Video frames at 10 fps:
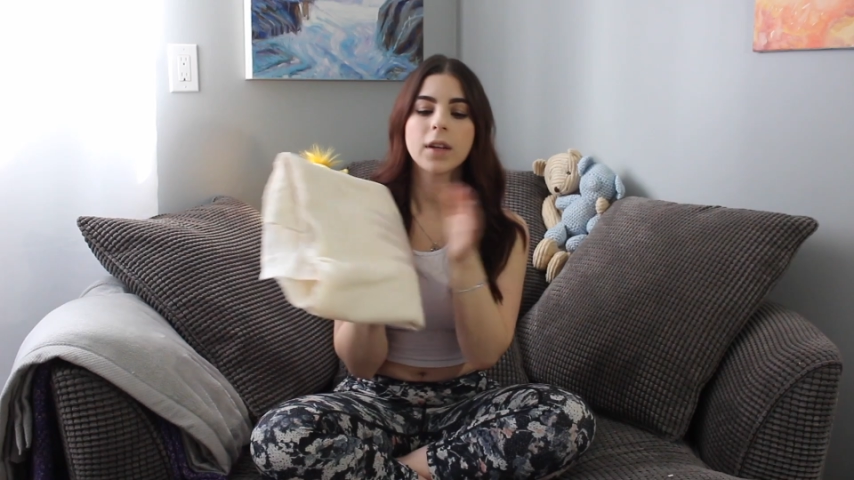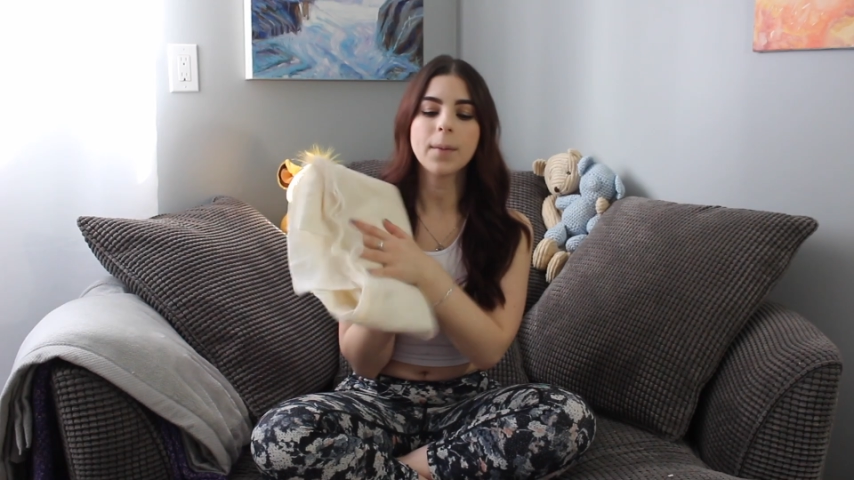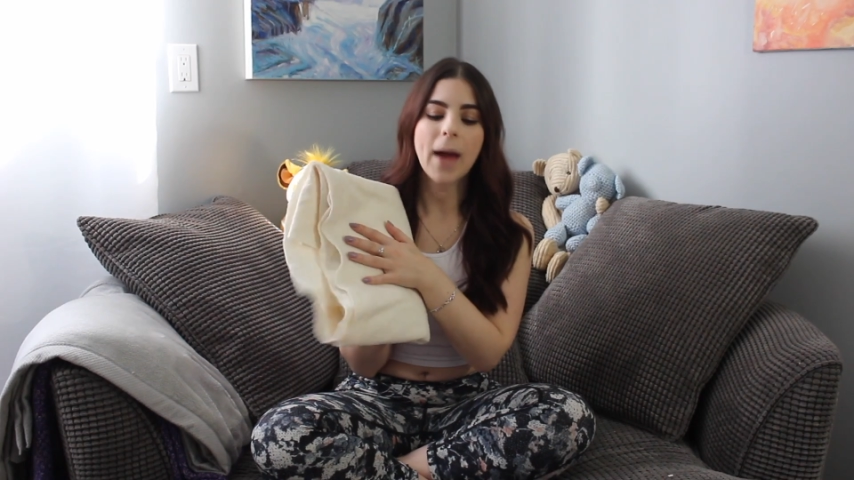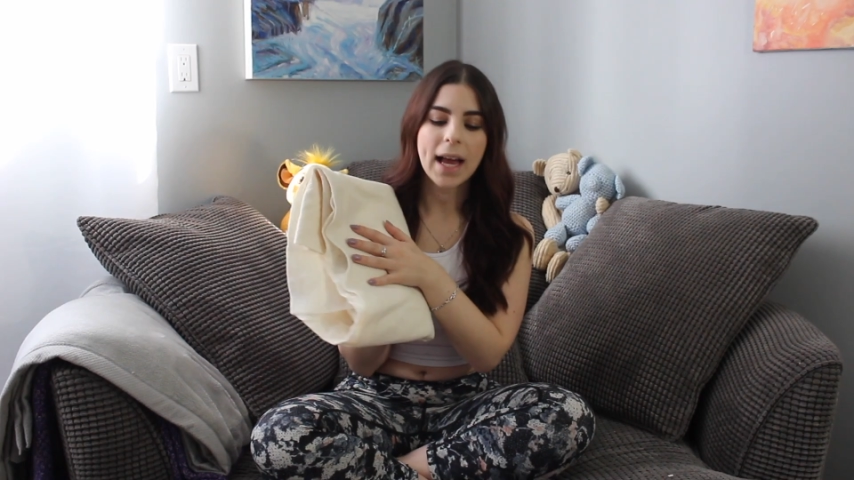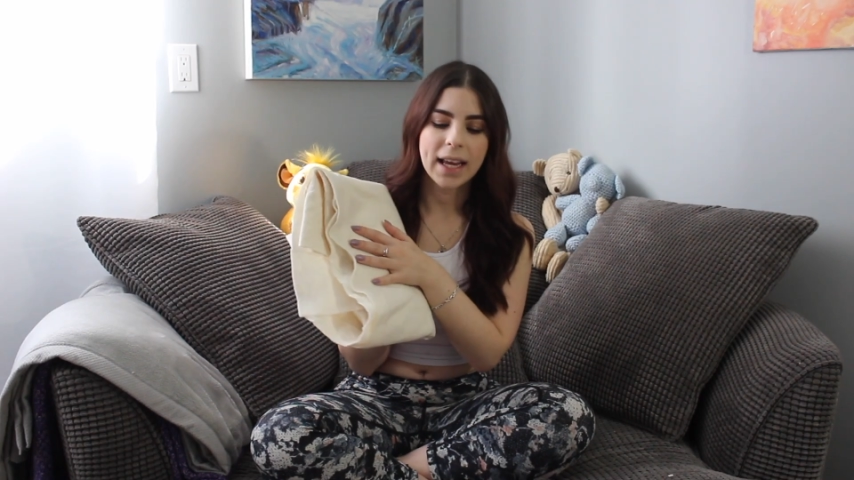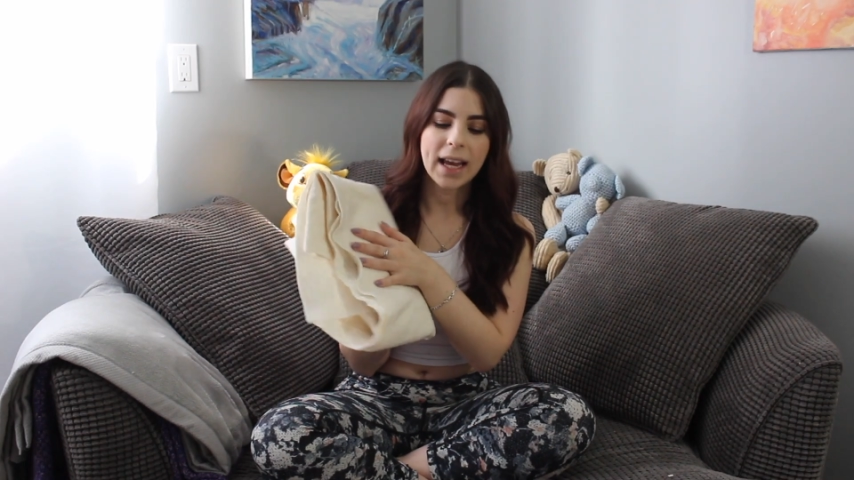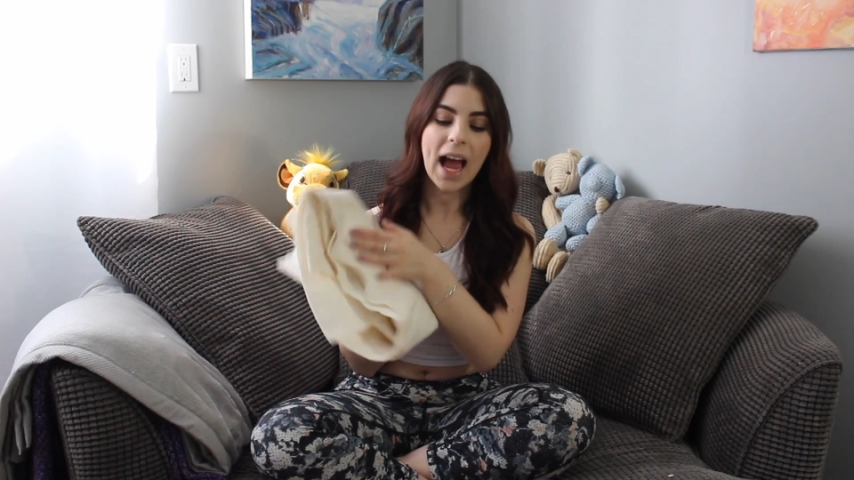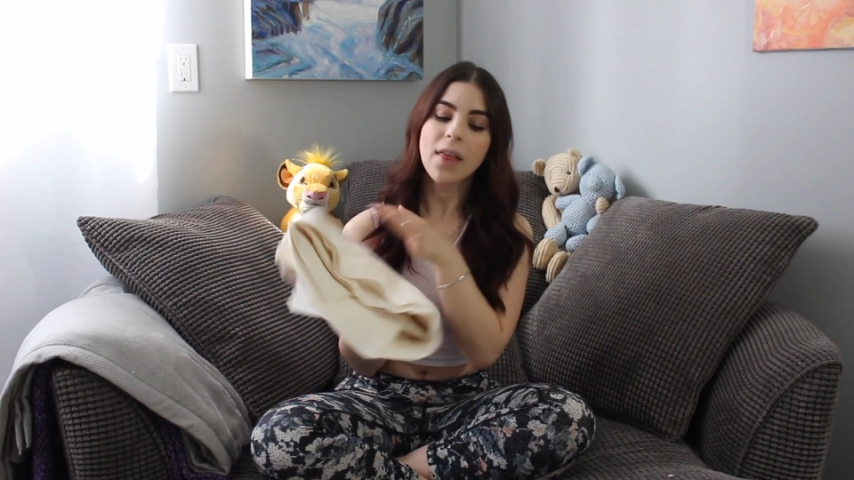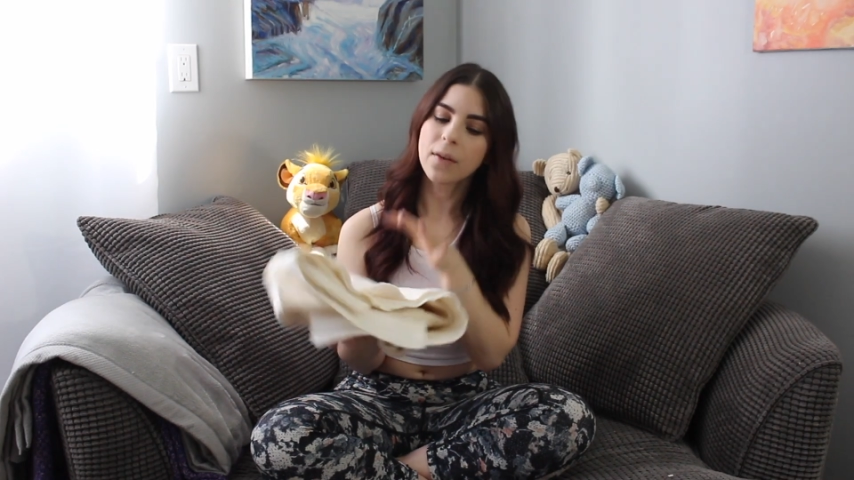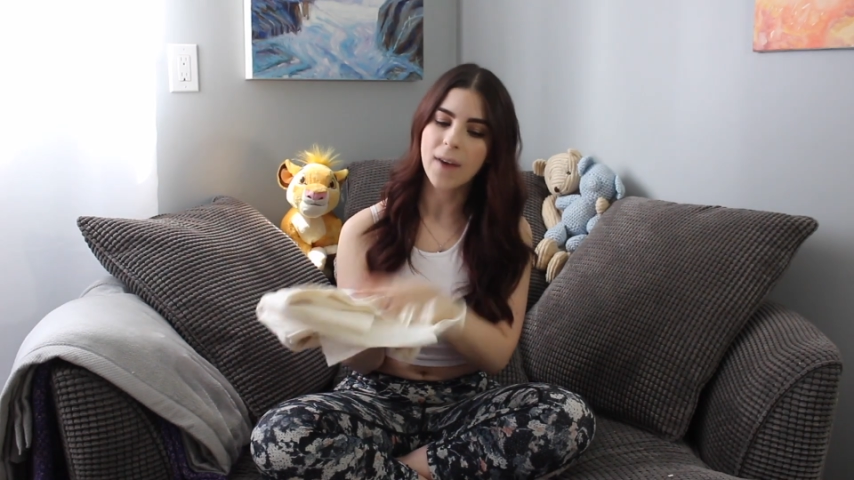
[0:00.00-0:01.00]
For the batting
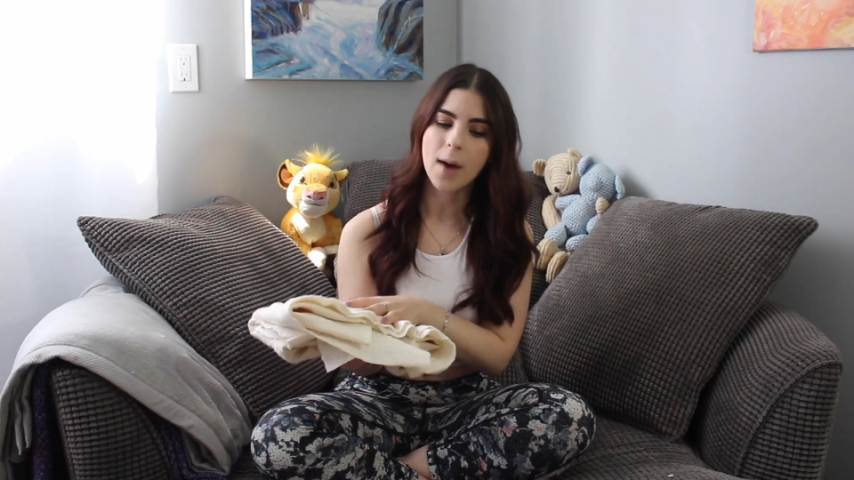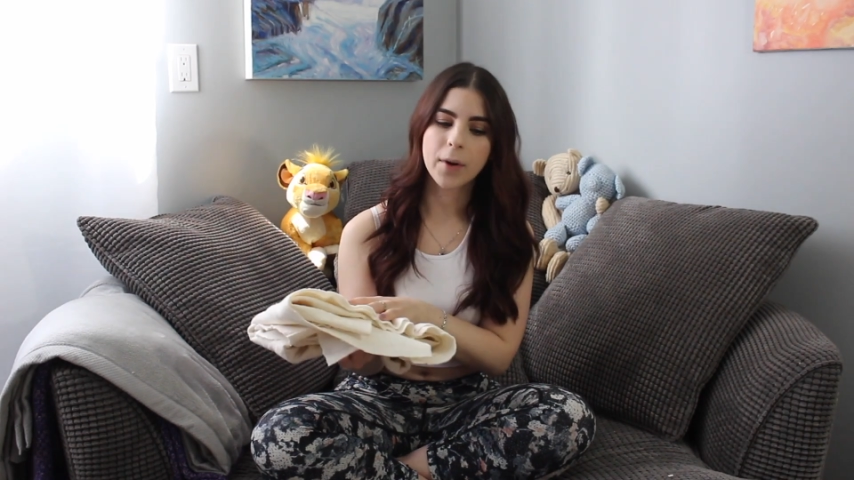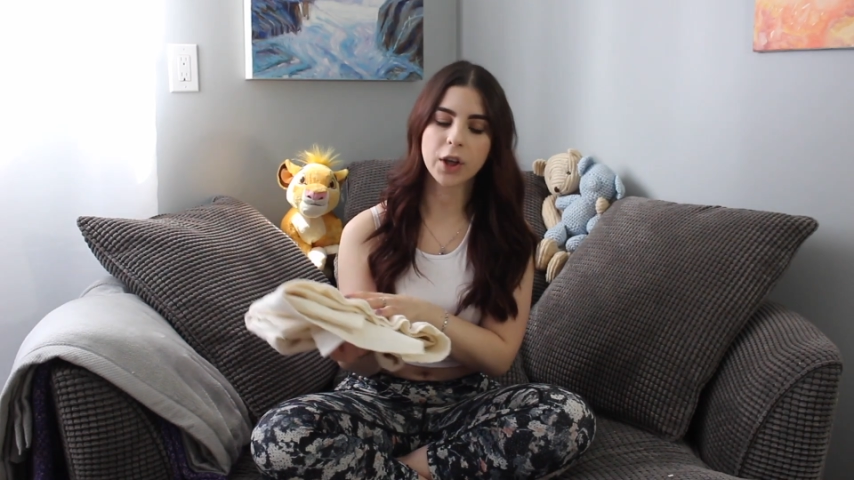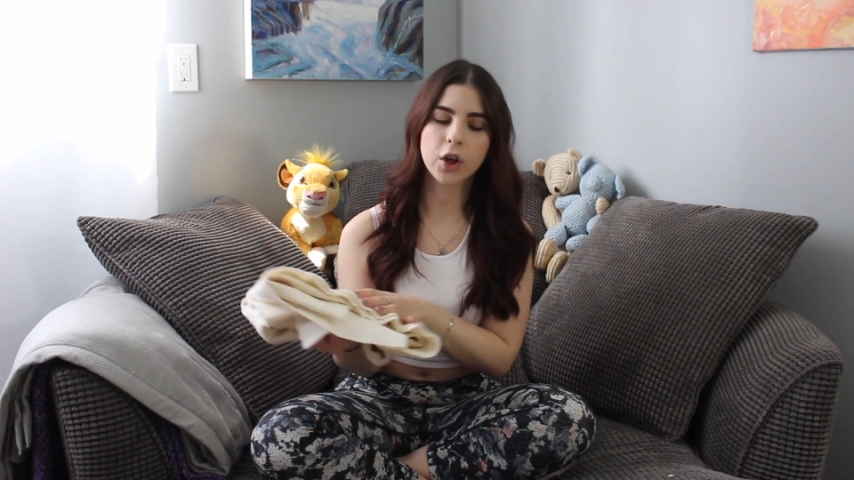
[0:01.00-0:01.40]
and the fabric,